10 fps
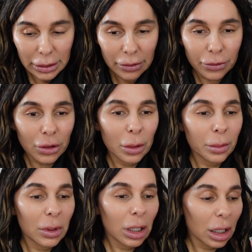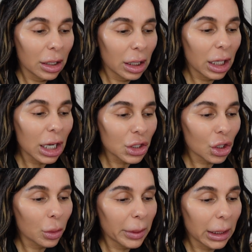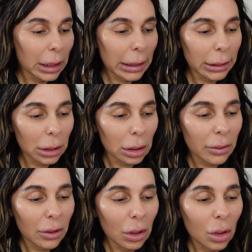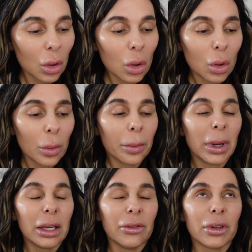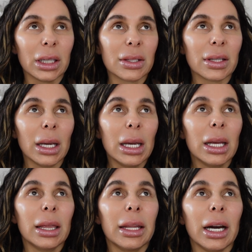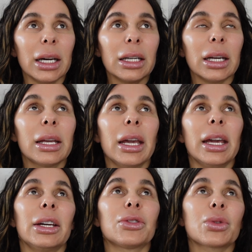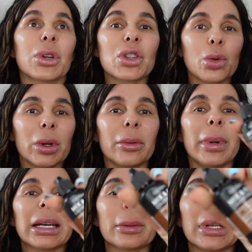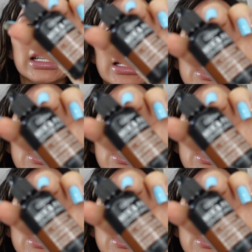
from Copenhagen, oh my friends, they are enriched with vitamin E,